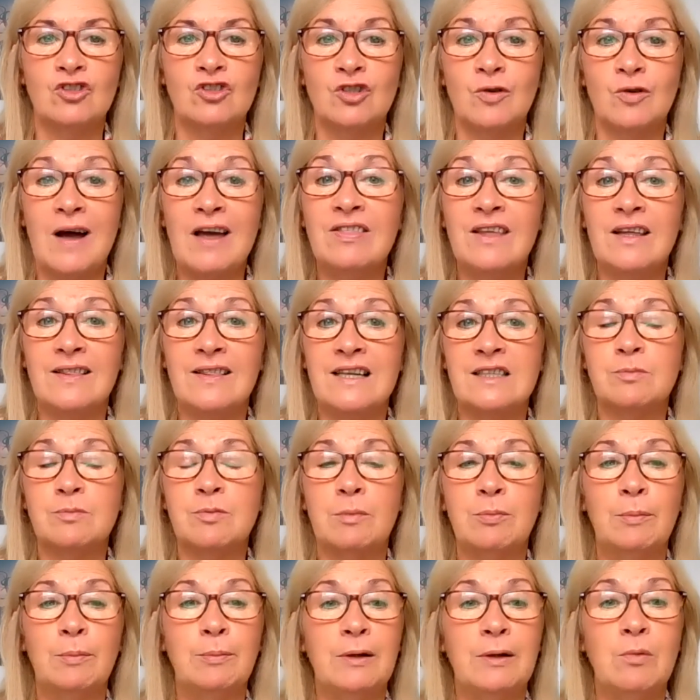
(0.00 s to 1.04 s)
So I think that's
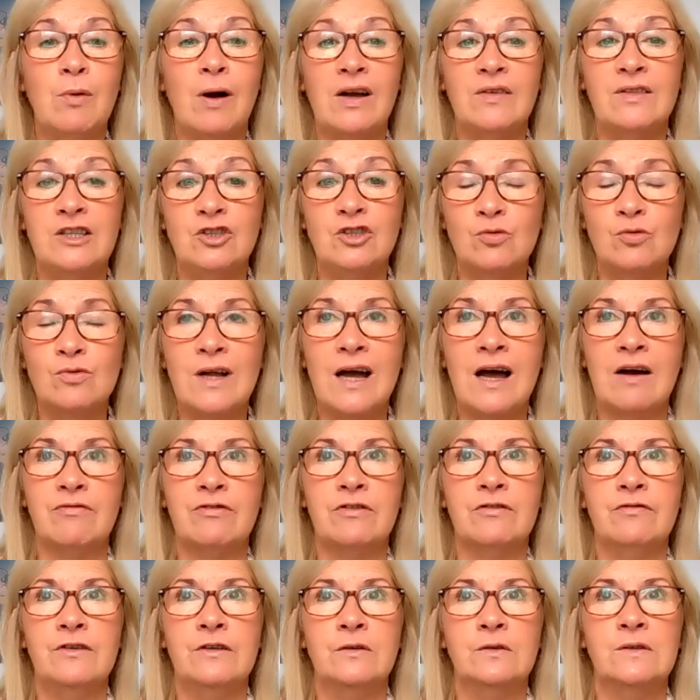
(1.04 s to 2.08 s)
probably why they don't have
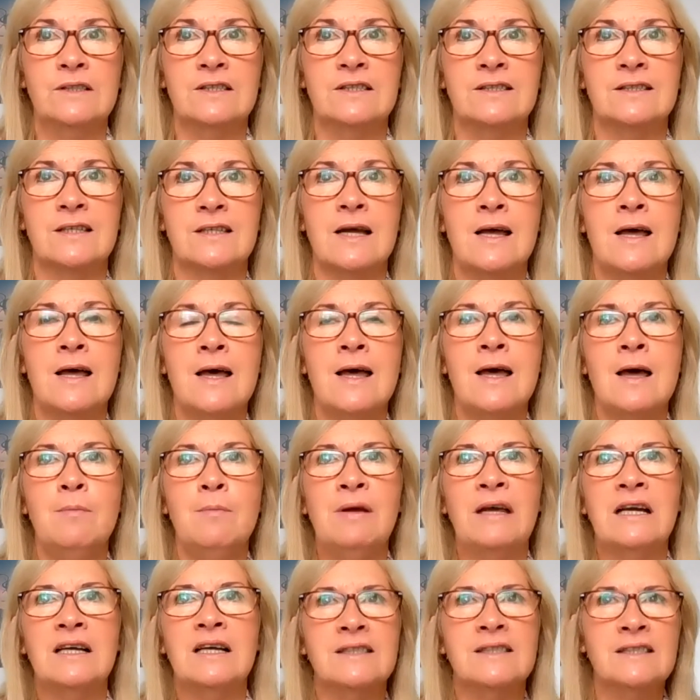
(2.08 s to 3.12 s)
the filters,
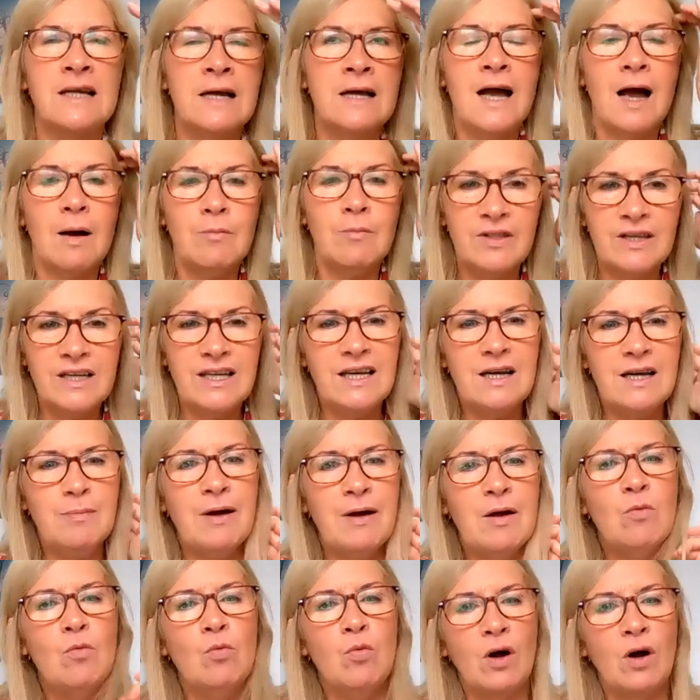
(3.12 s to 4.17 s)
because I'm thinking
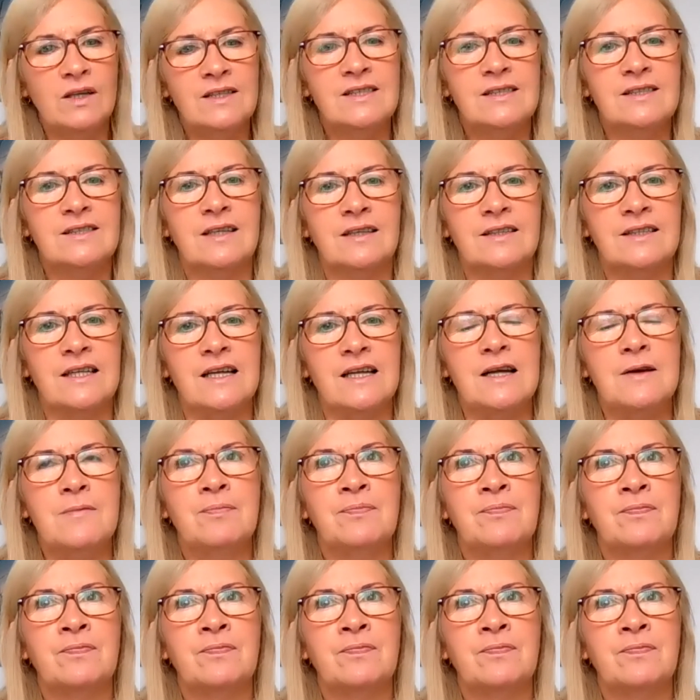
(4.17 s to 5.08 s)
about one study.